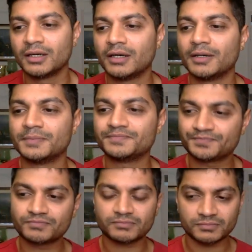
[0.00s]

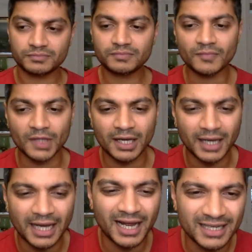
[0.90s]
And
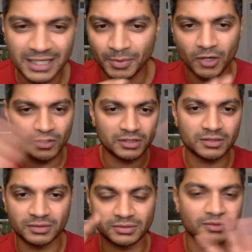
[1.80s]
I'll keep out all
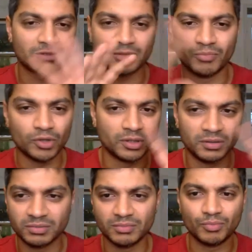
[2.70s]
the
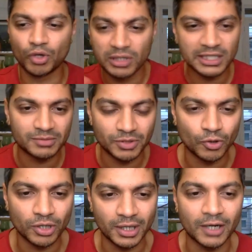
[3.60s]
bull that's been
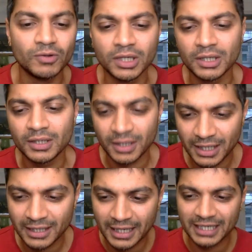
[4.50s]
going around, and
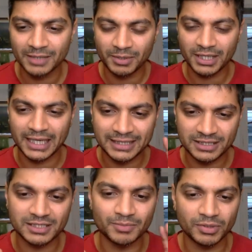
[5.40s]
I'll try keeping it
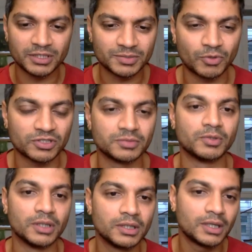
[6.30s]
as simple as
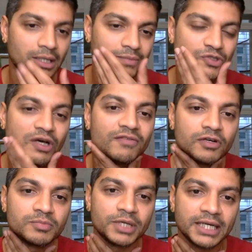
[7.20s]
possible. So I'll
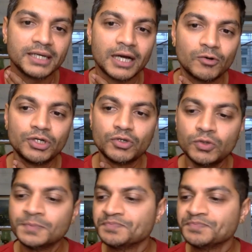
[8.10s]
first break it down into